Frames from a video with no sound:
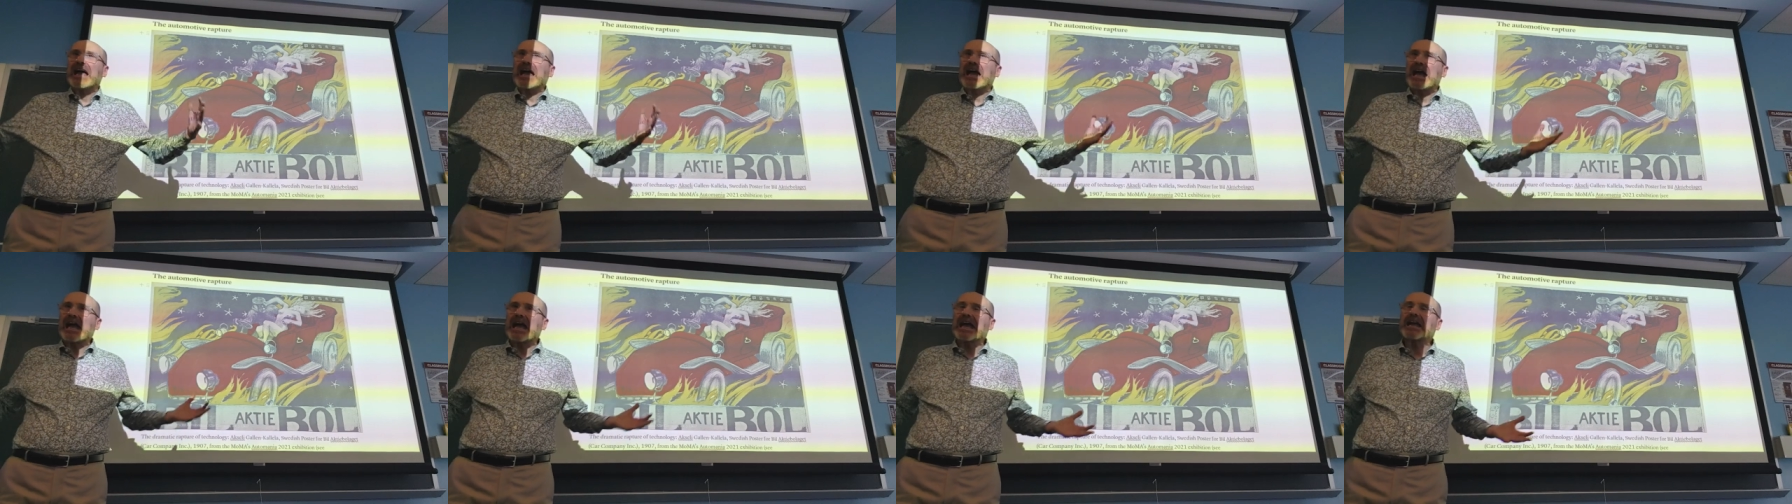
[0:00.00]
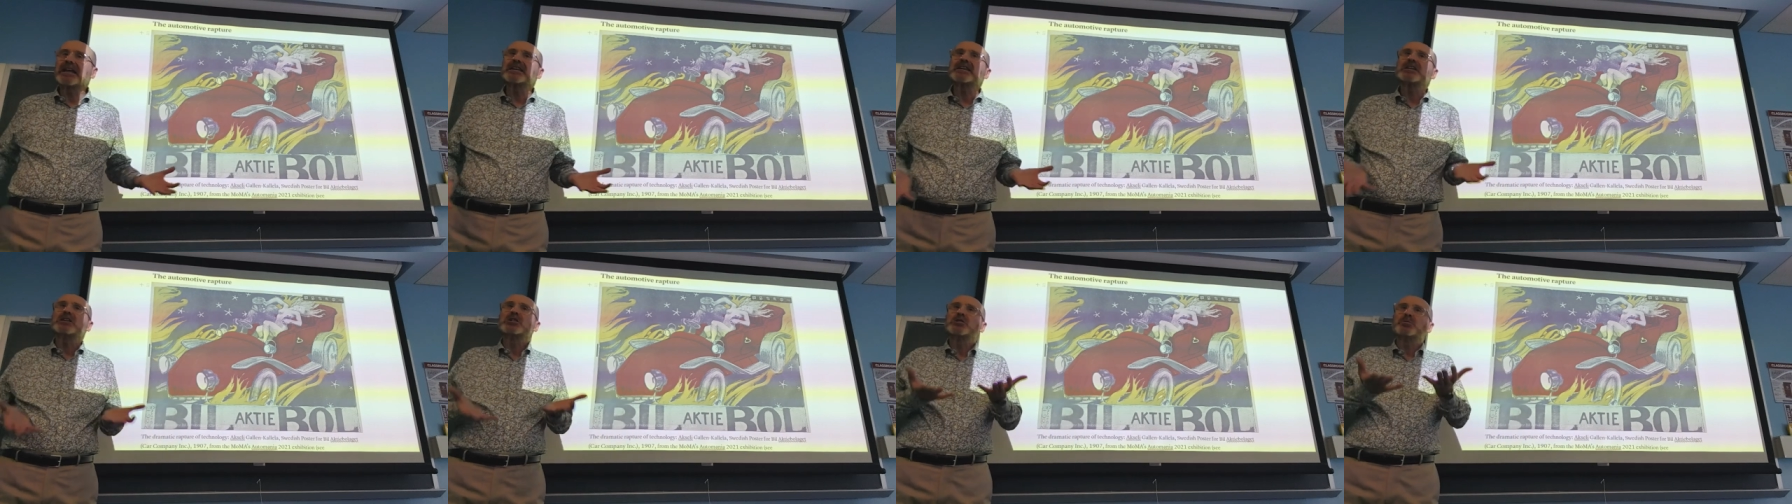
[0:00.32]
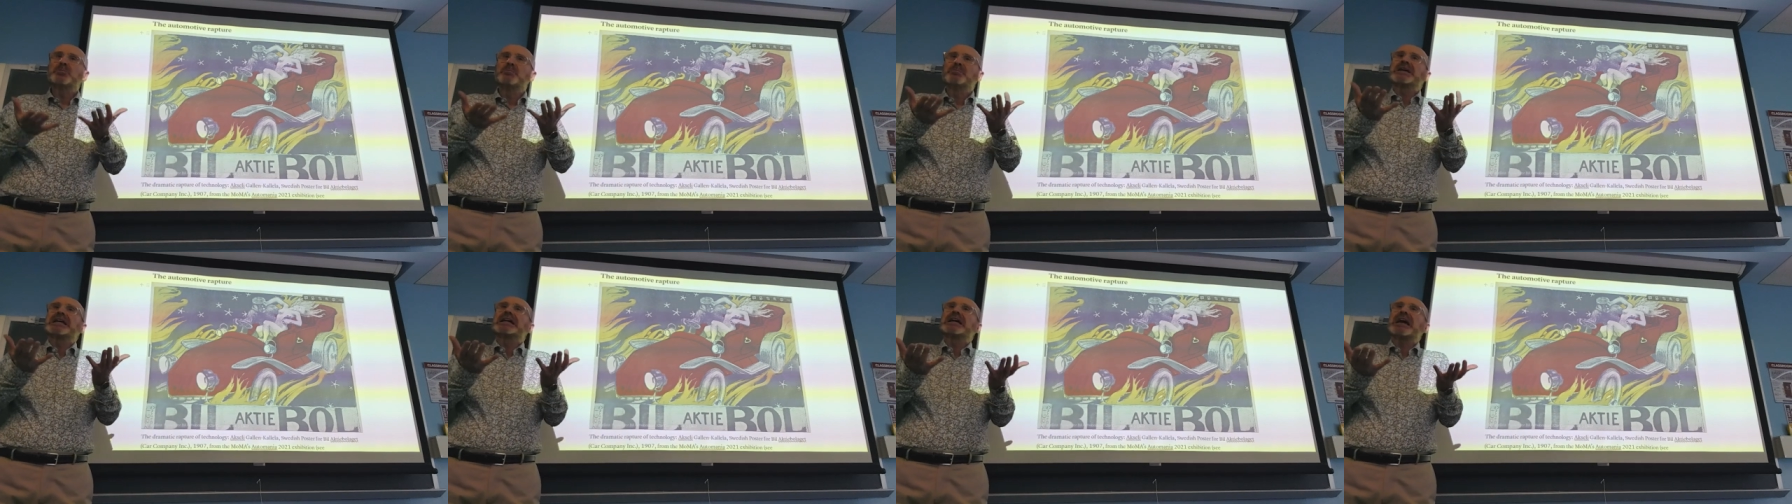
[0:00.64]
and you
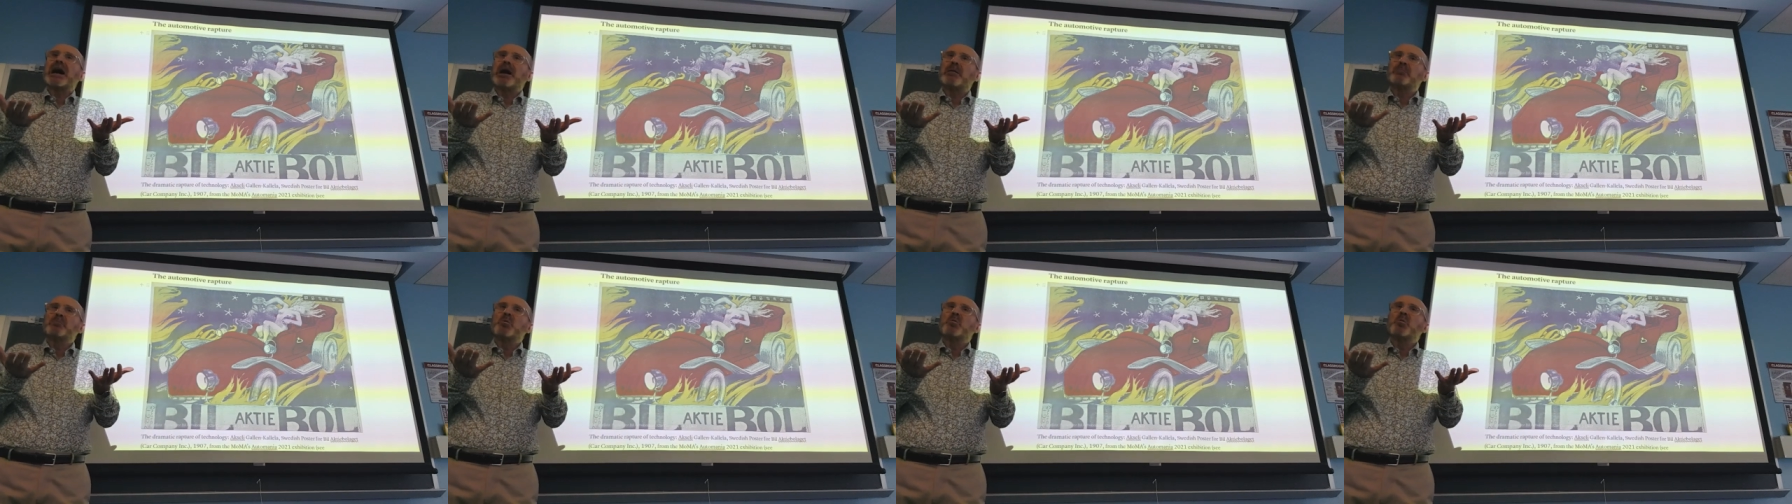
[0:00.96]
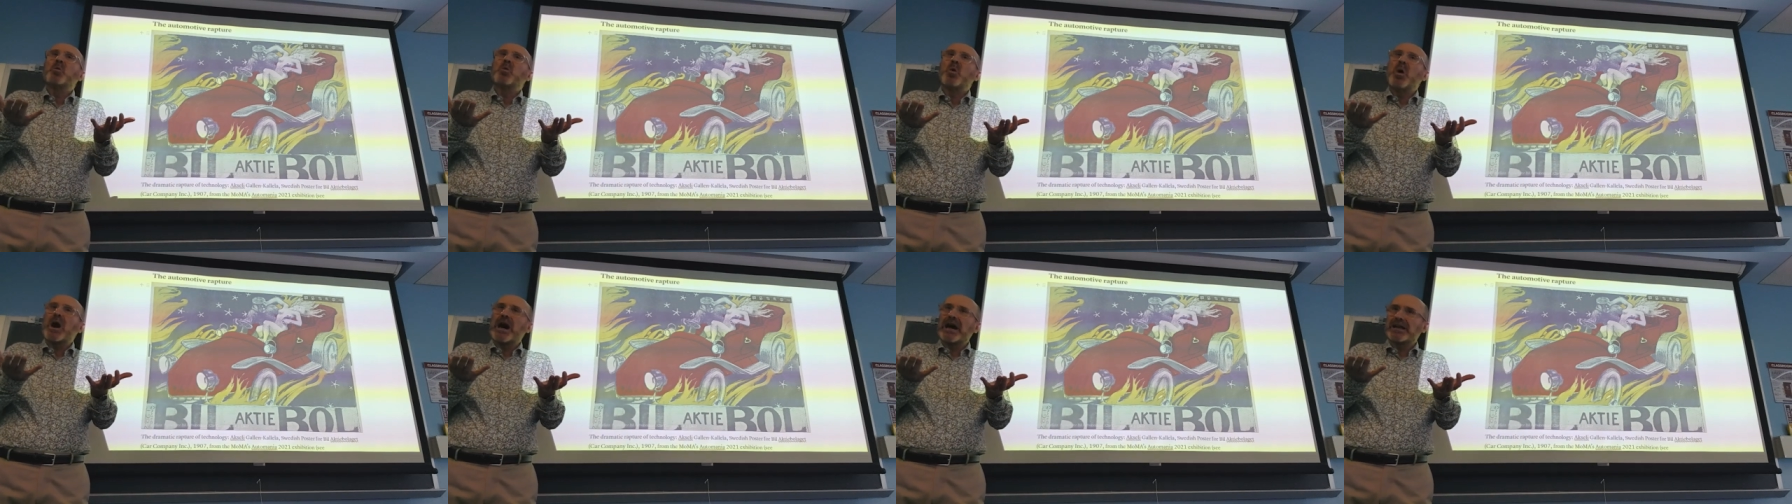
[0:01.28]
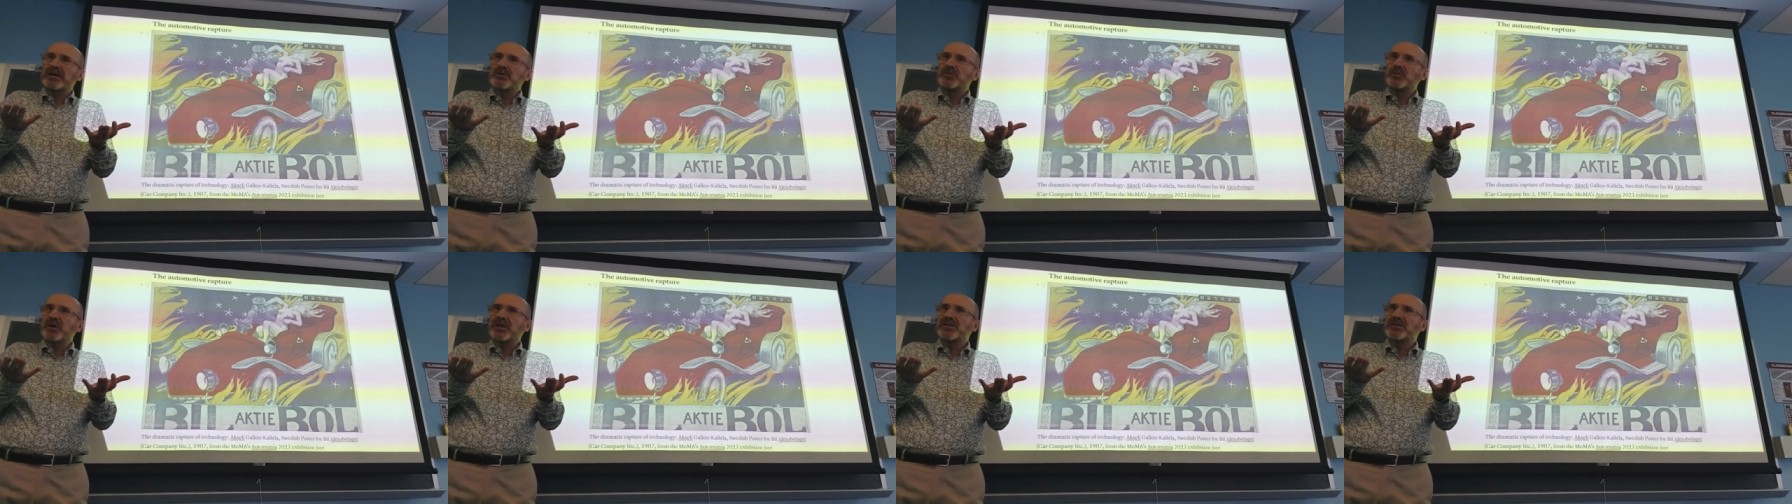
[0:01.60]
become
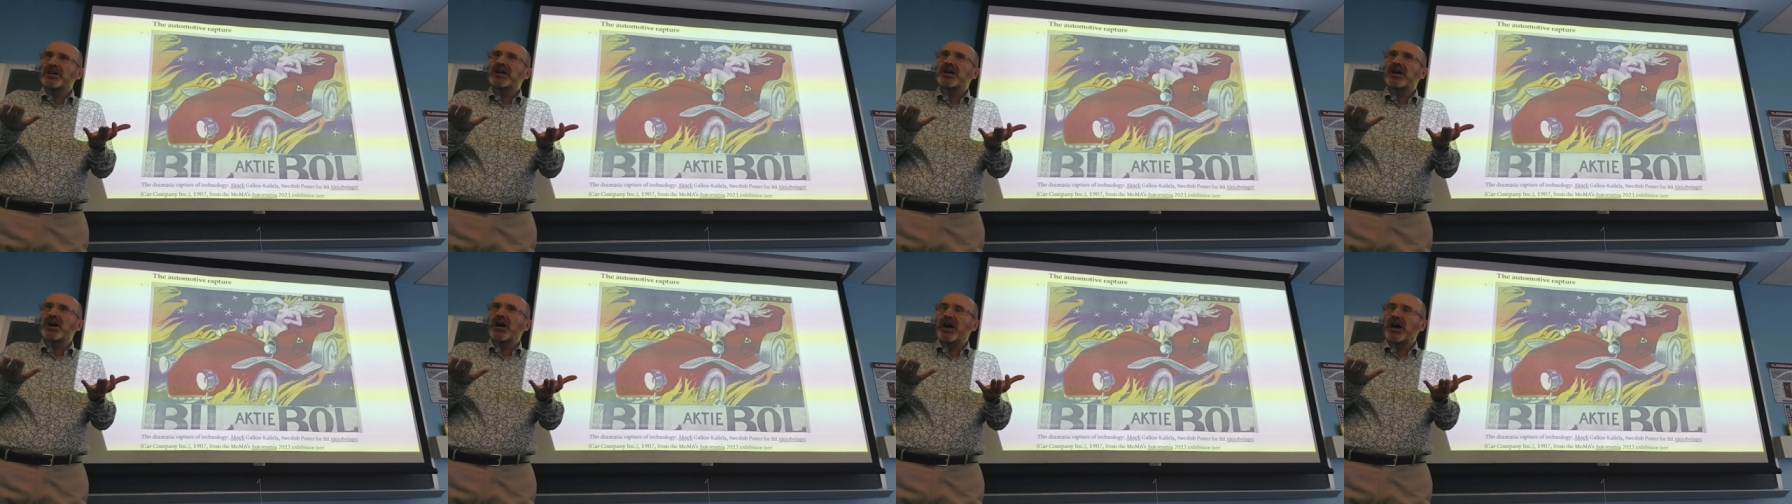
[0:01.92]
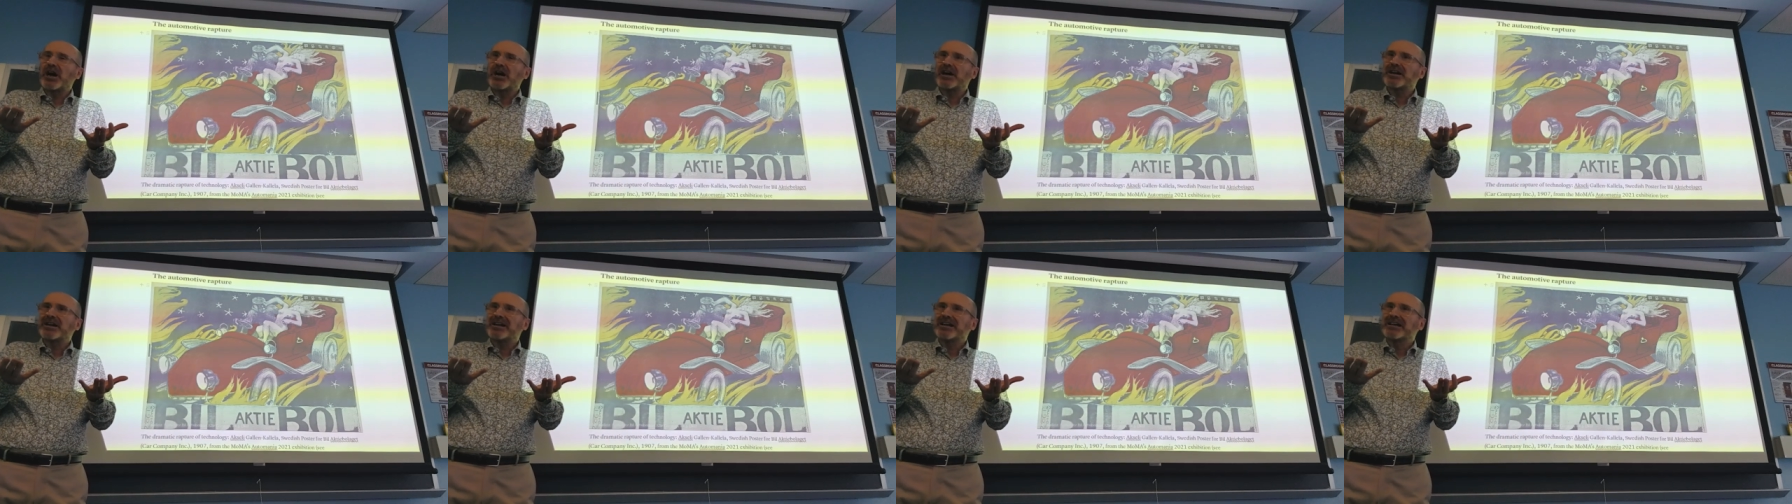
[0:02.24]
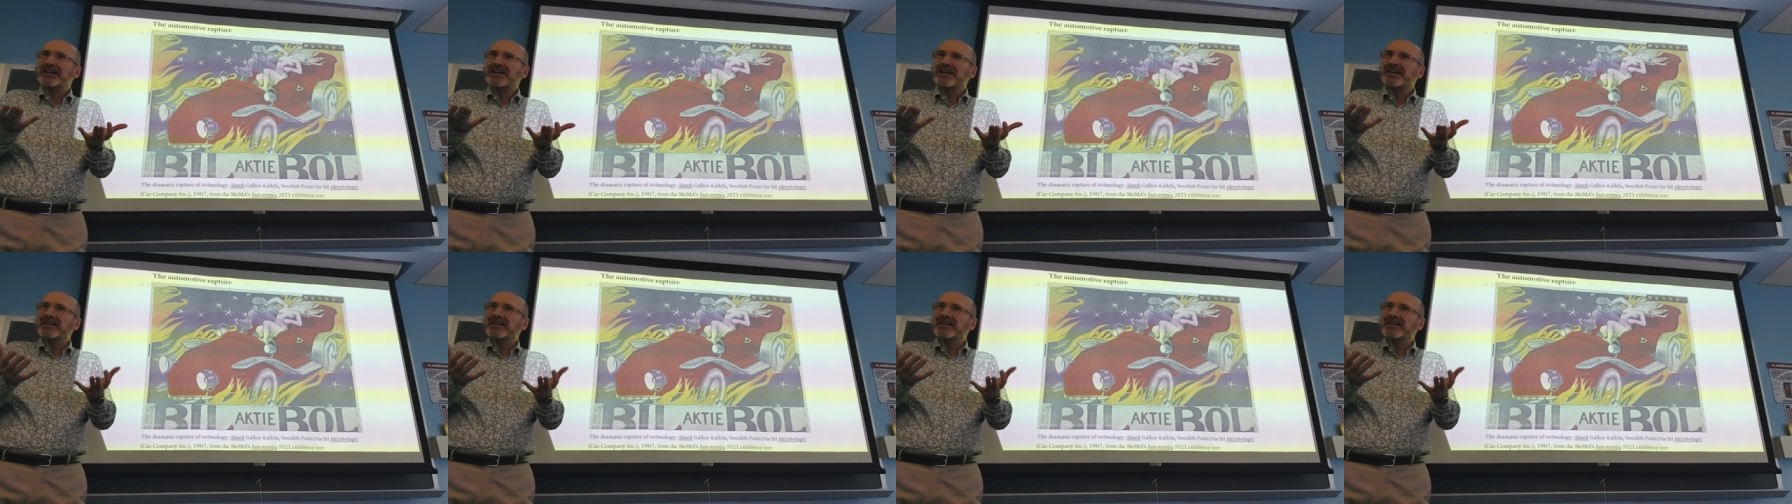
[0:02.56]
one with the car.